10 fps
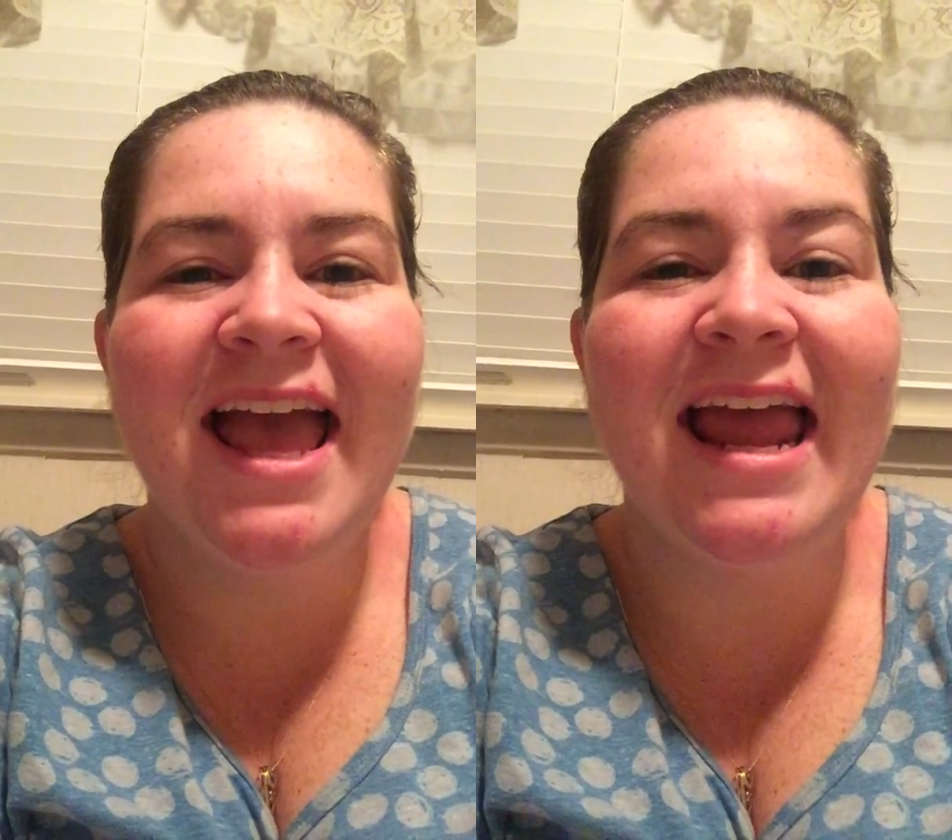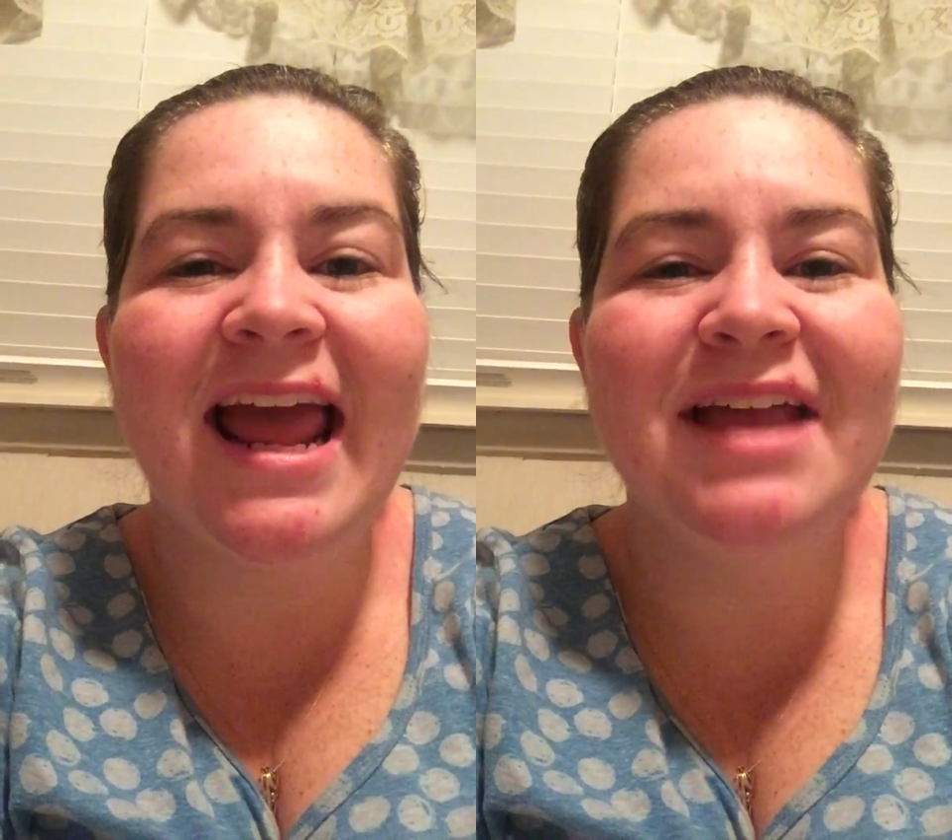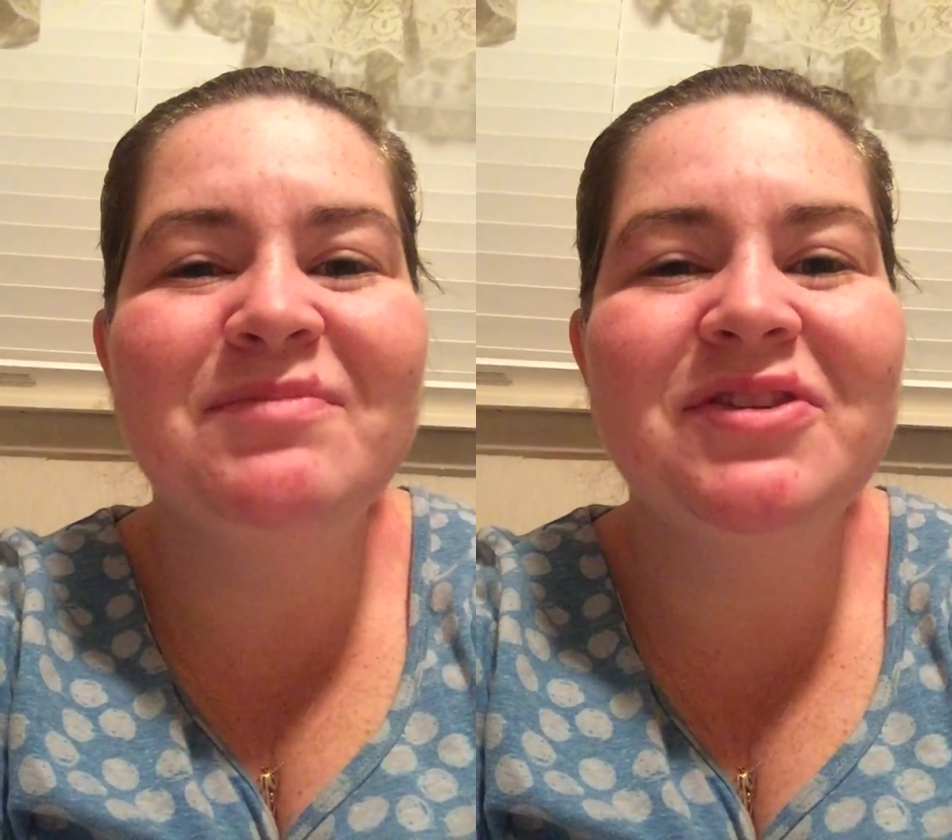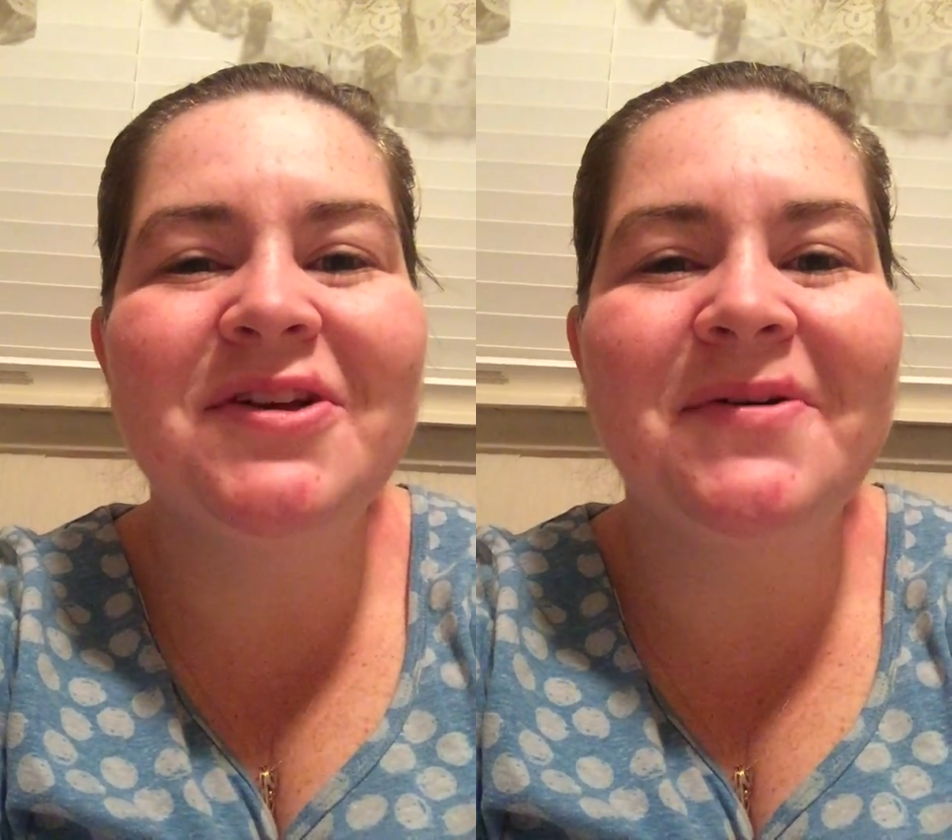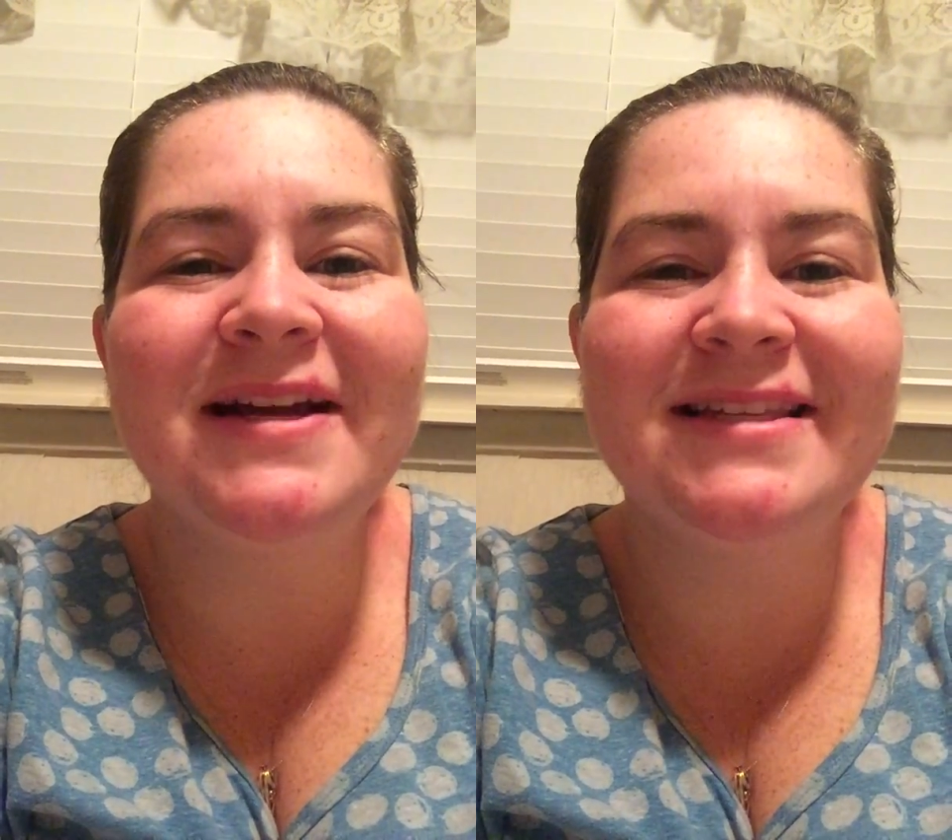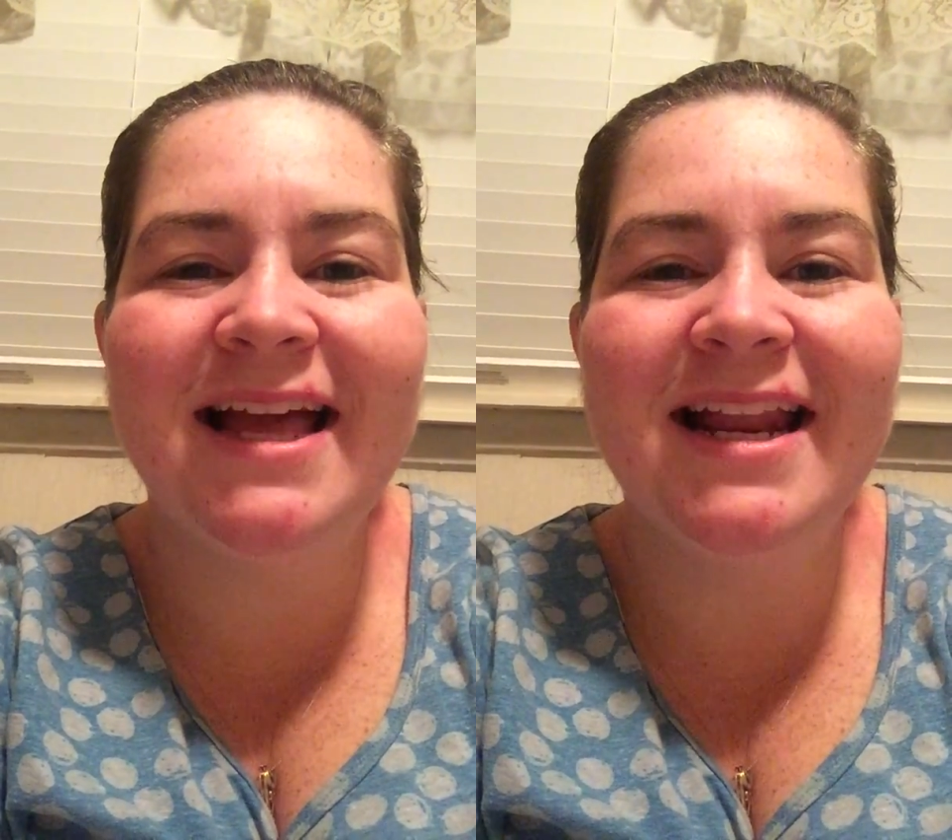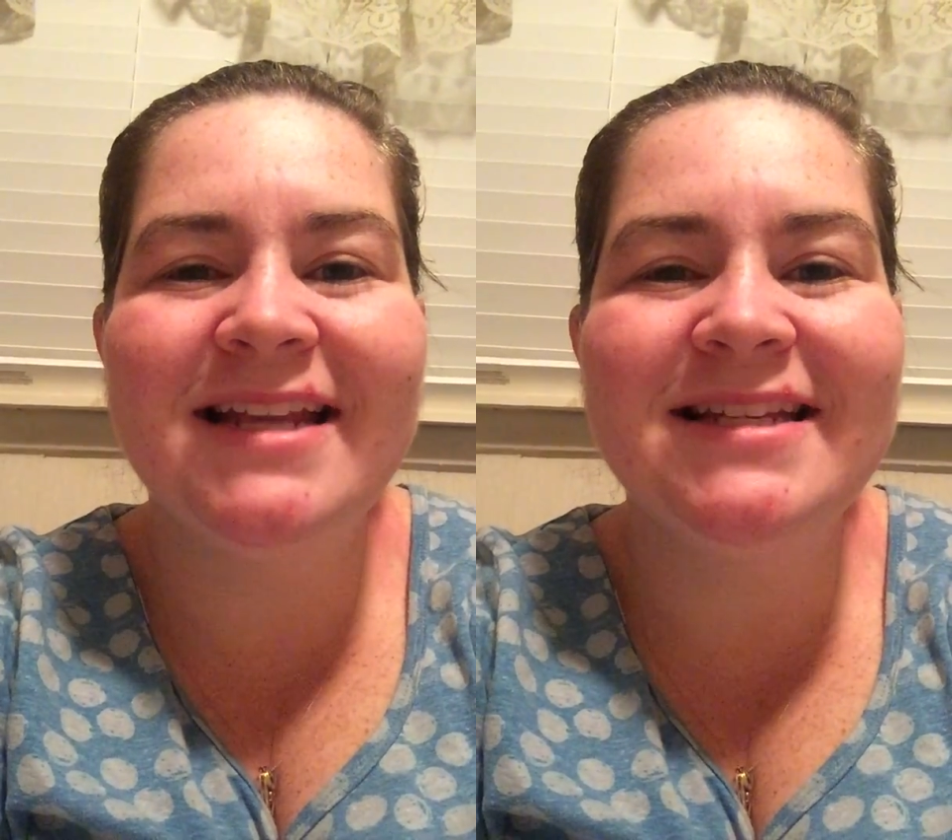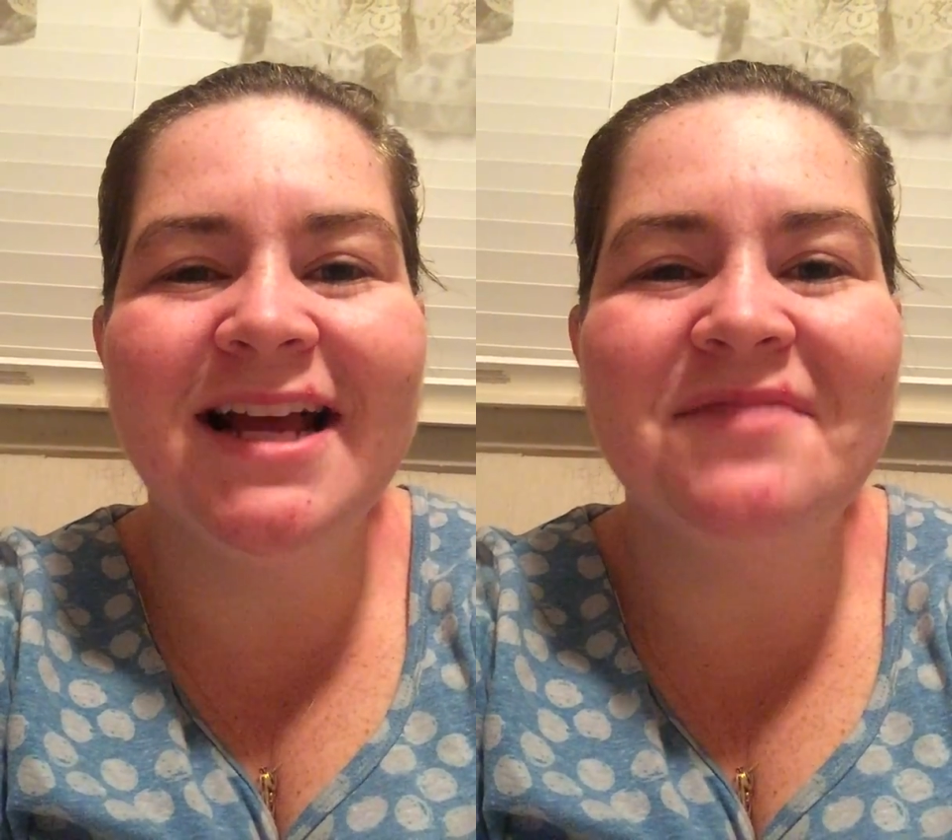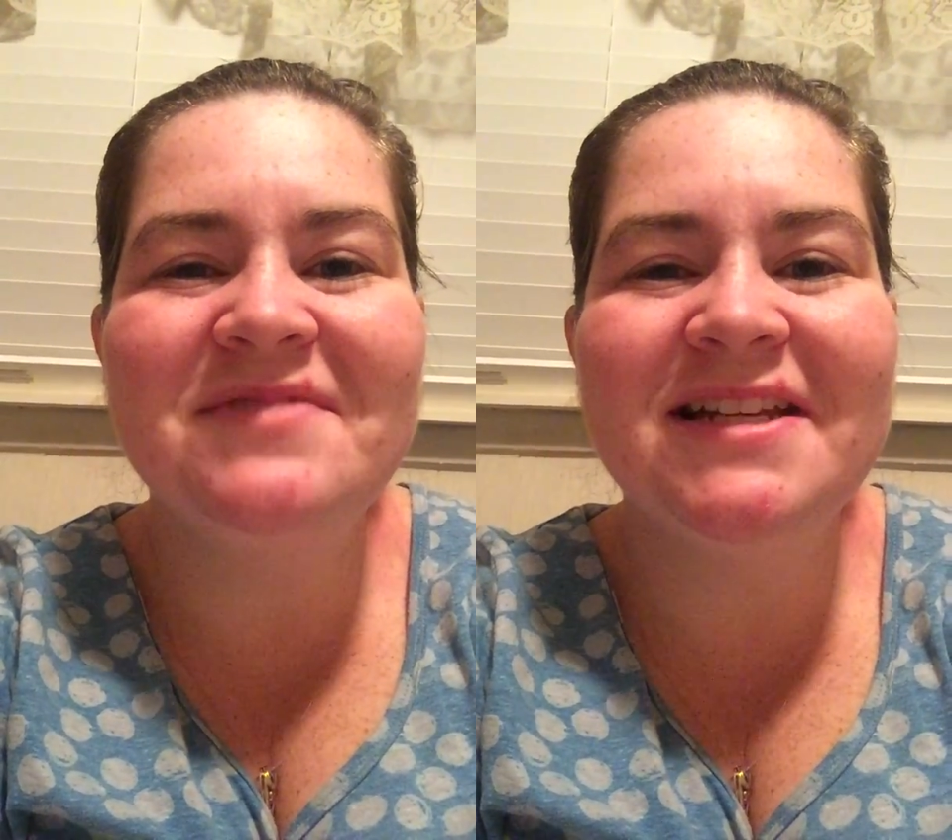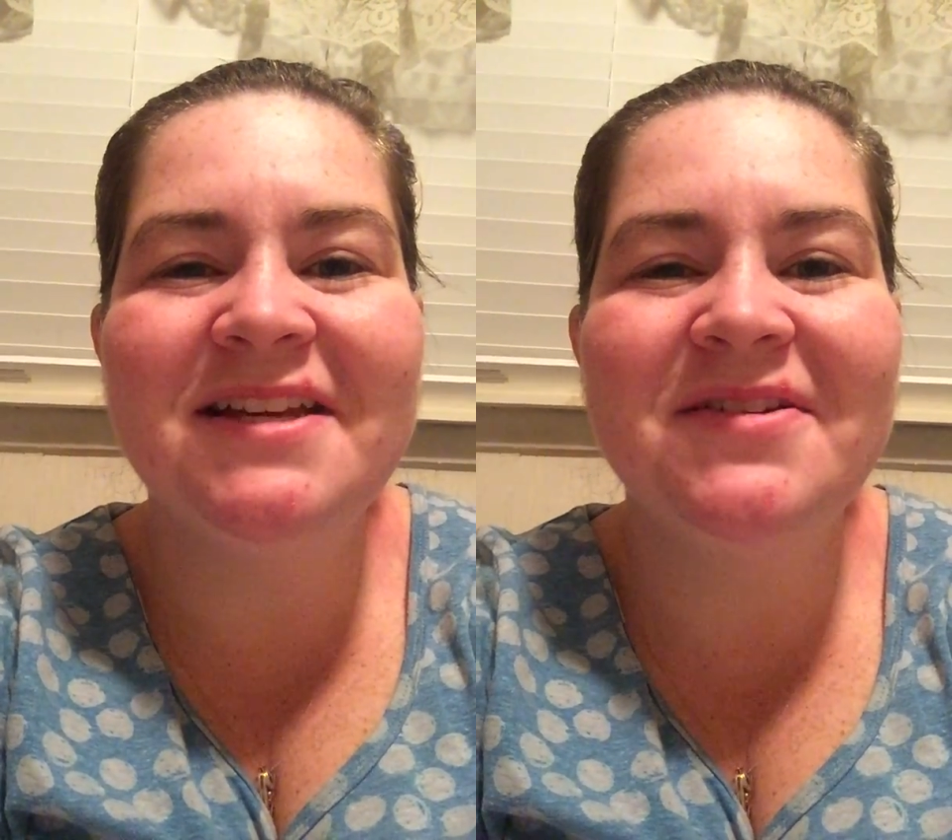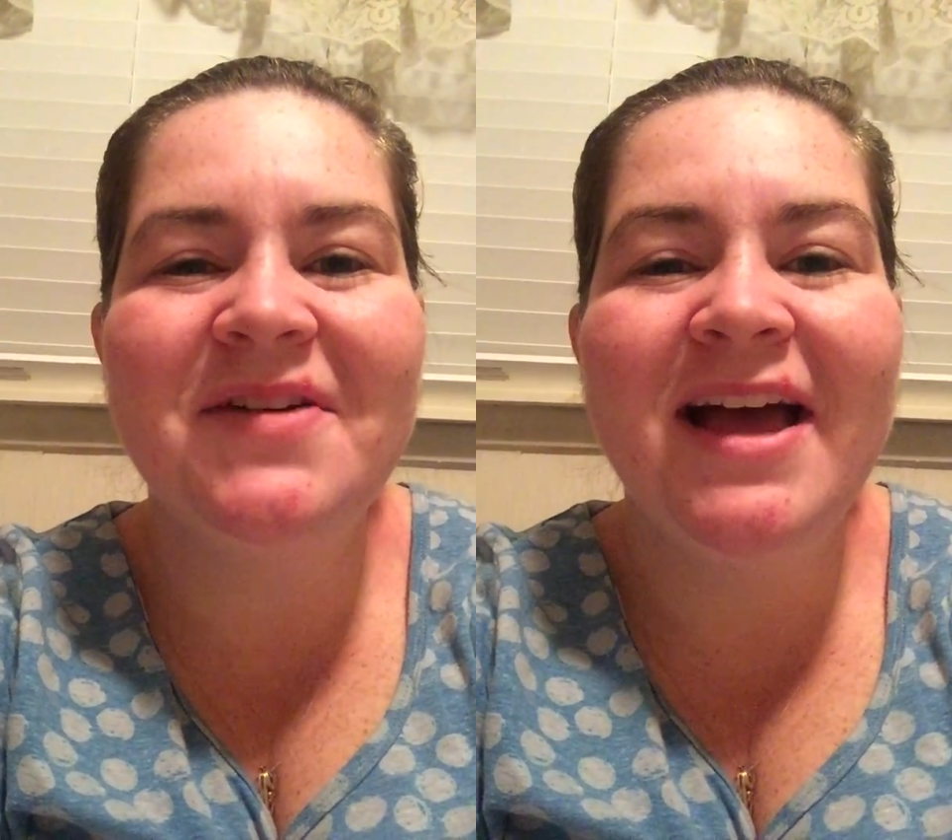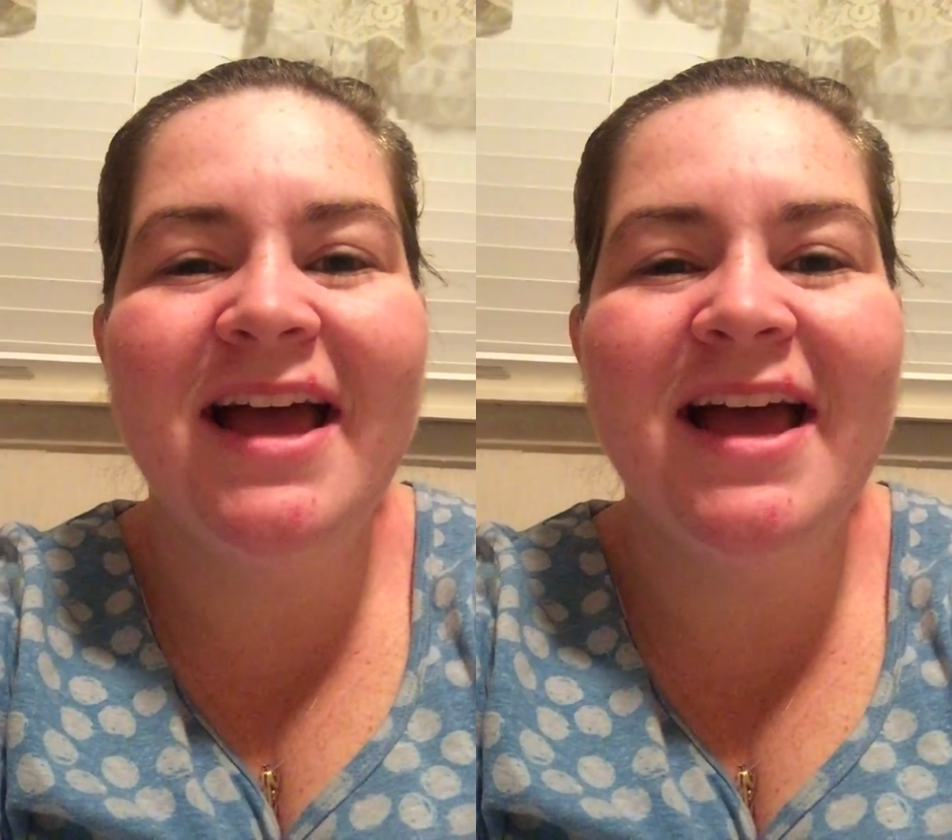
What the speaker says: and I am so excited to come to you